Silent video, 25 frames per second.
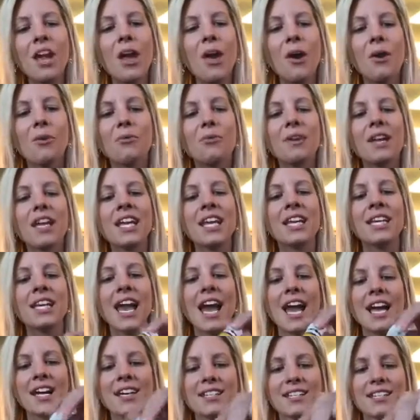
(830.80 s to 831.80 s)

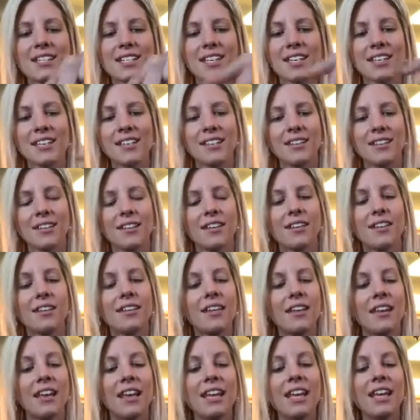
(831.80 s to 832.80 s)
Reconnect,
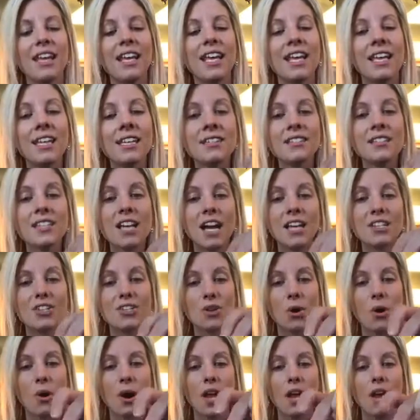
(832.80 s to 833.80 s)
In
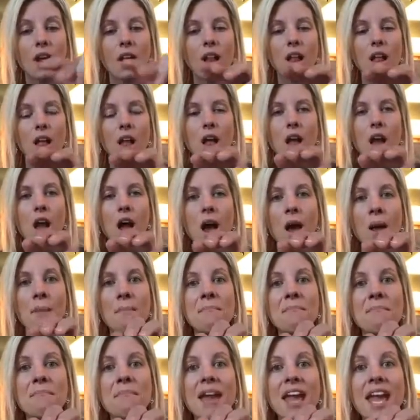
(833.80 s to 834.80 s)
Touch oil,
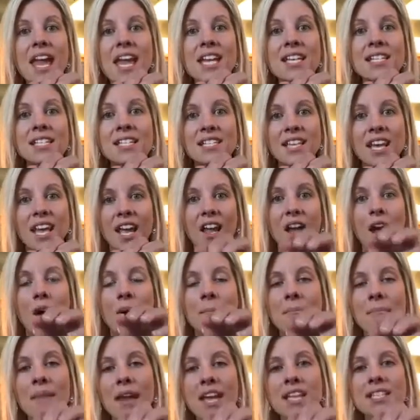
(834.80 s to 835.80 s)
amazing,
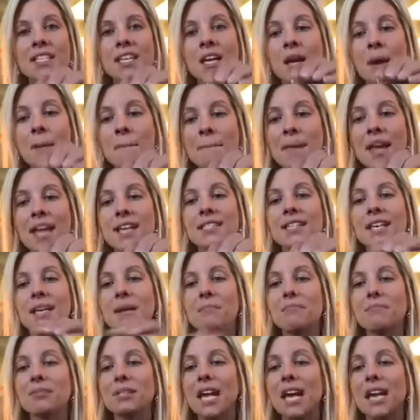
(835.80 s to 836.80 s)
amazing,
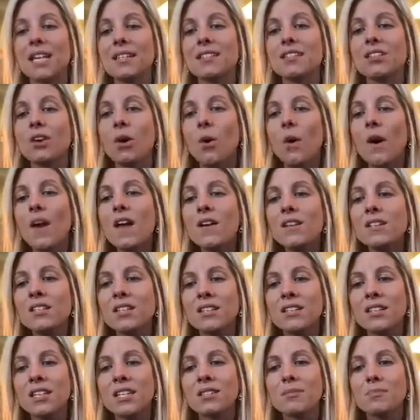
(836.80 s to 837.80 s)
amazing blends. The oils
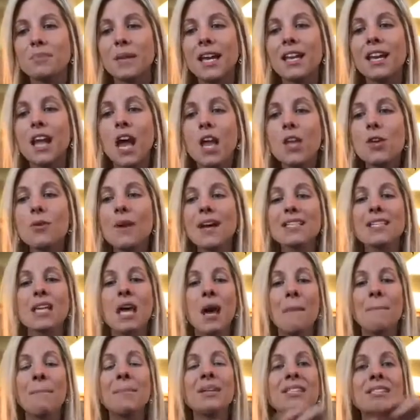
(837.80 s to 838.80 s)
in this blend, you guys,
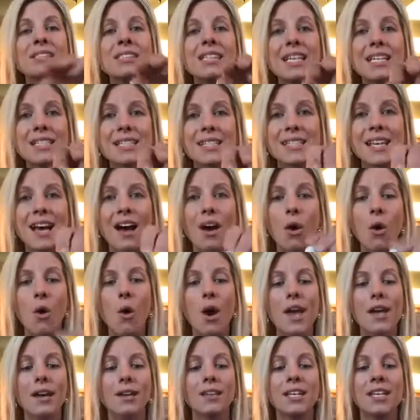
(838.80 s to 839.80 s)
Melissa
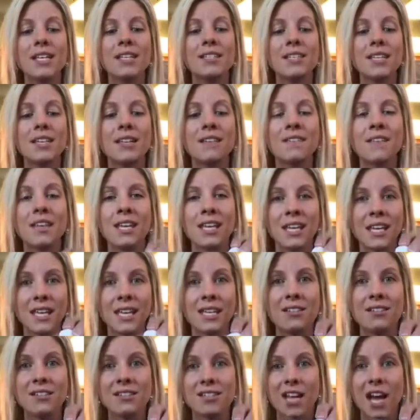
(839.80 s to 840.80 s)
oil is in the
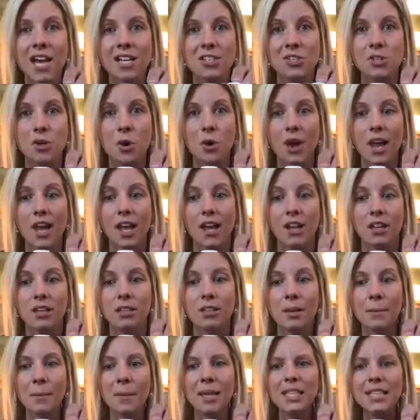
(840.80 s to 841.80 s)
In Touch
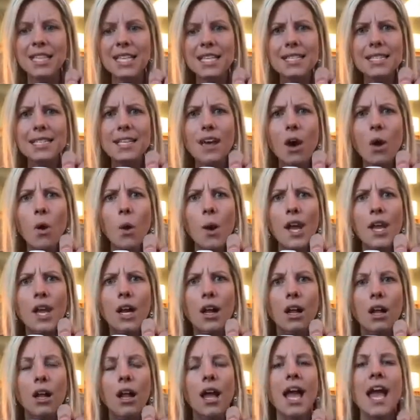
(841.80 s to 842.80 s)
oil. Melissa
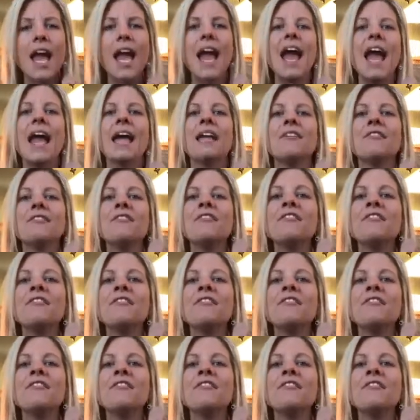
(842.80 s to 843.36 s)
oil and